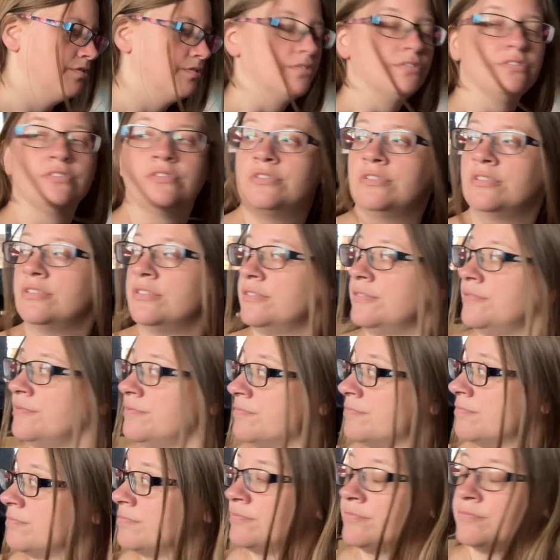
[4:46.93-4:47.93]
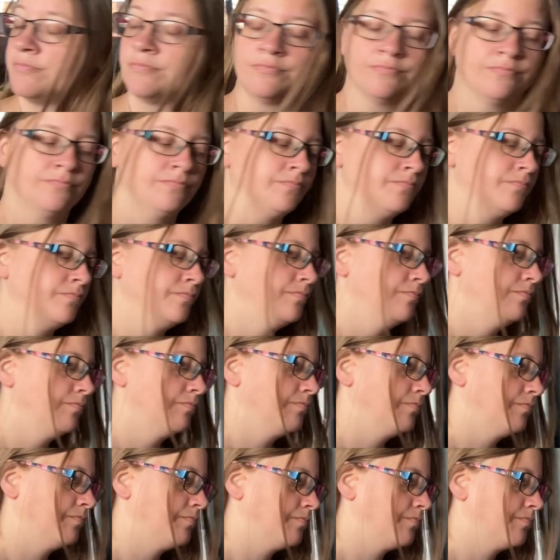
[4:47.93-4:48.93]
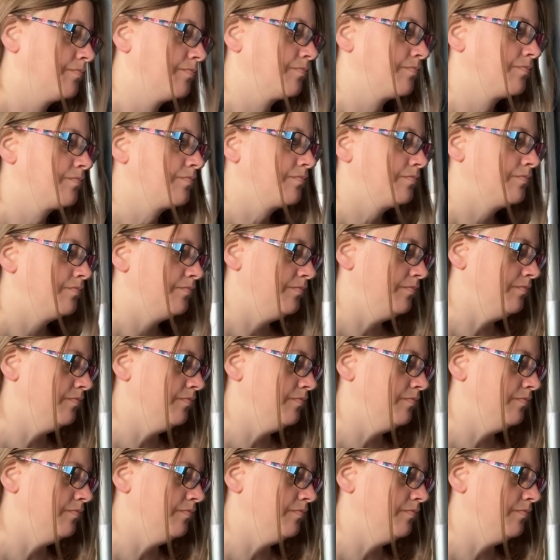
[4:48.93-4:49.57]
[no speech]